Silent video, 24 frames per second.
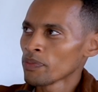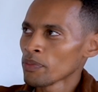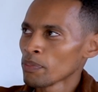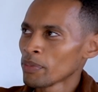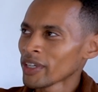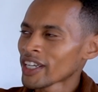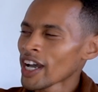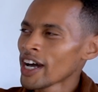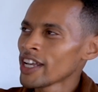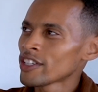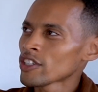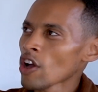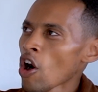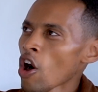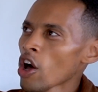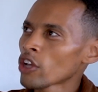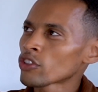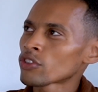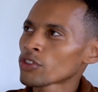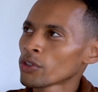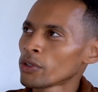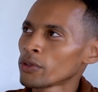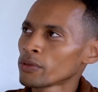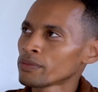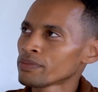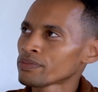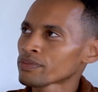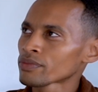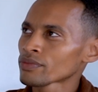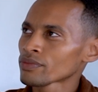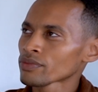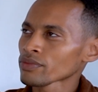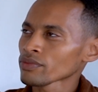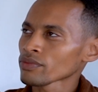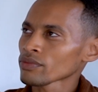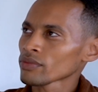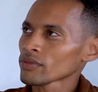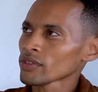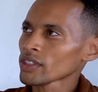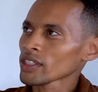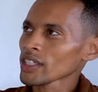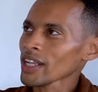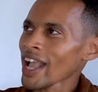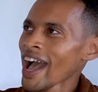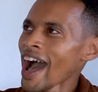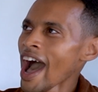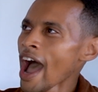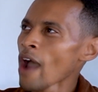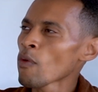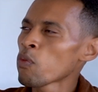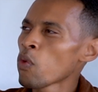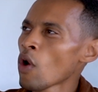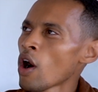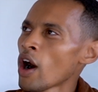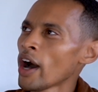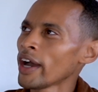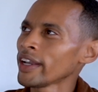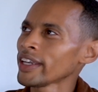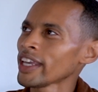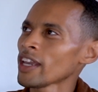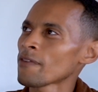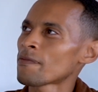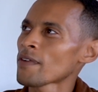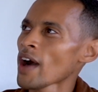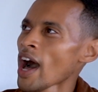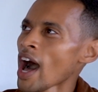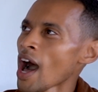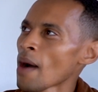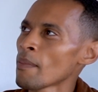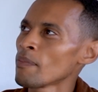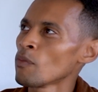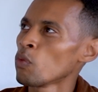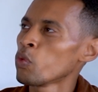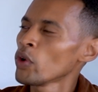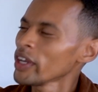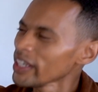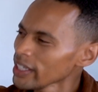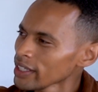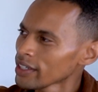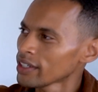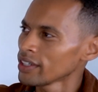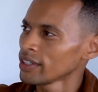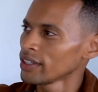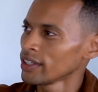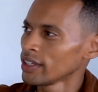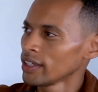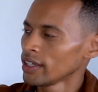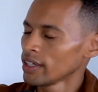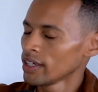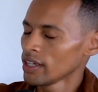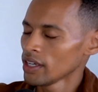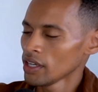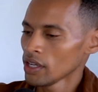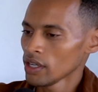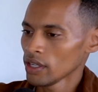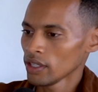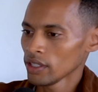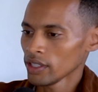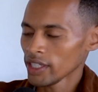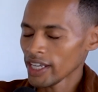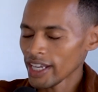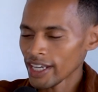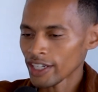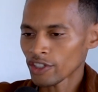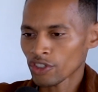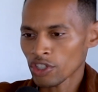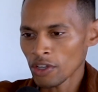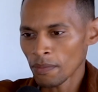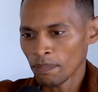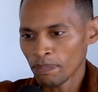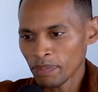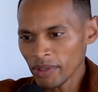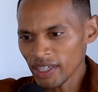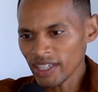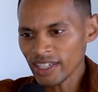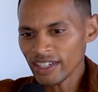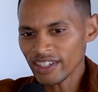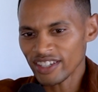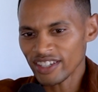because also, I want, if I'm weak, it to be